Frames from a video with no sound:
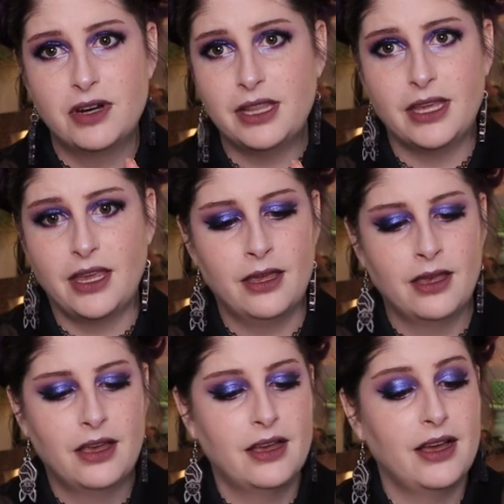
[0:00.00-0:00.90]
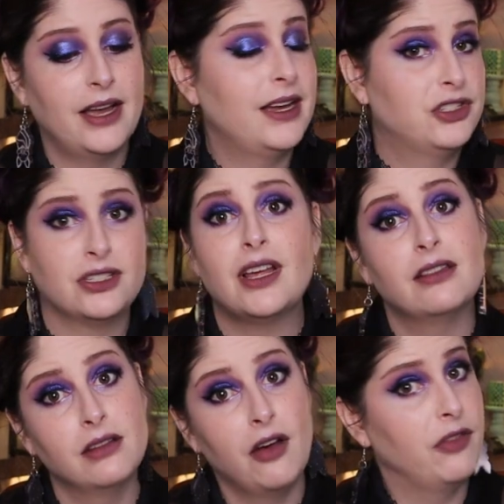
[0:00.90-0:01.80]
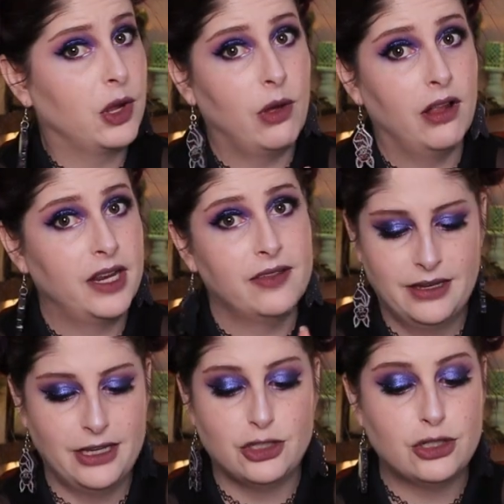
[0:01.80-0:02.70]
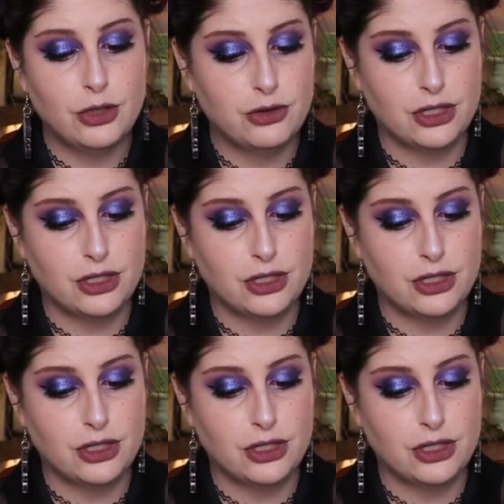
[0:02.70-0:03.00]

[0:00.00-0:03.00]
really, I just, I love the quality. It's so,